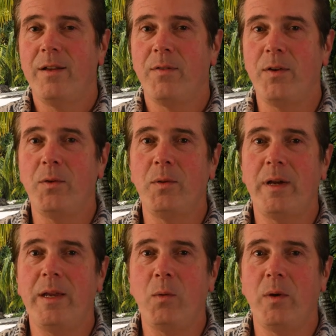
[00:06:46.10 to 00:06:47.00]
for you
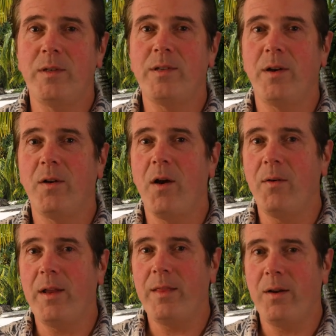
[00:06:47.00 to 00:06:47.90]
lucky ones that are
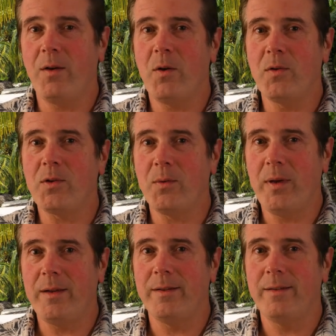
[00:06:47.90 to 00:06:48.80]
already there in Costa
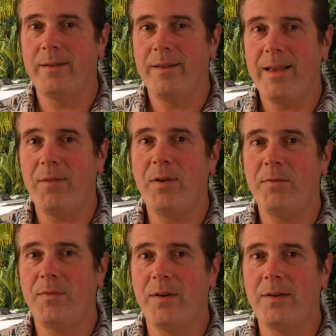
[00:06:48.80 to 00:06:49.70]
Rica, having
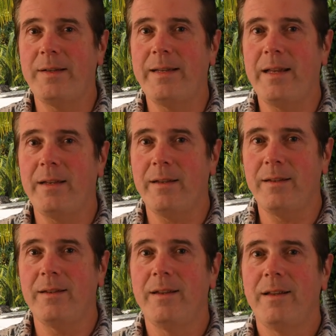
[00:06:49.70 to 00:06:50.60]
fun and
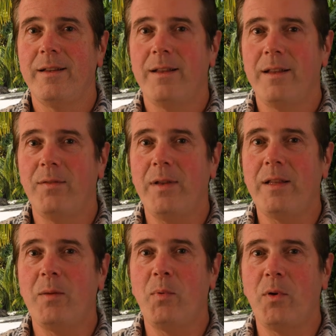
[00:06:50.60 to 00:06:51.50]
living
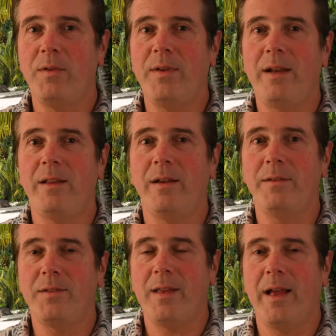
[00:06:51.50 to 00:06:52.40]
the Pura Vida
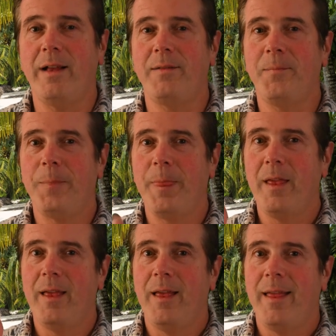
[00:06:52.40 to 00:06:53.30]
lifestyle,
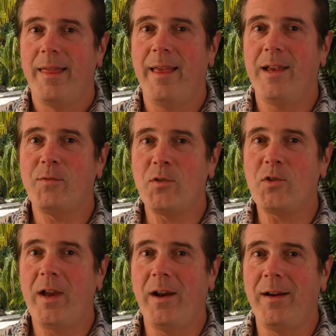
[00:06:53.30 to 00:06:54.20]
thanks for
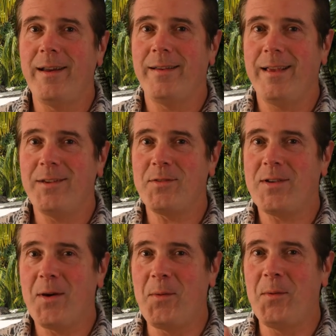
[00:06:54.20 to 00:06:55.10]
sharing. Thanks for
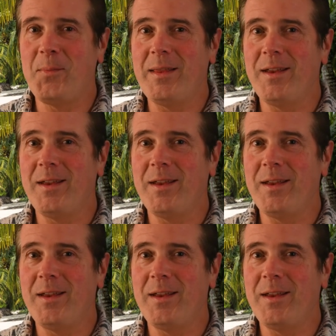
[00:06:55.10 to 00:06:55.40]
sharing. We'll be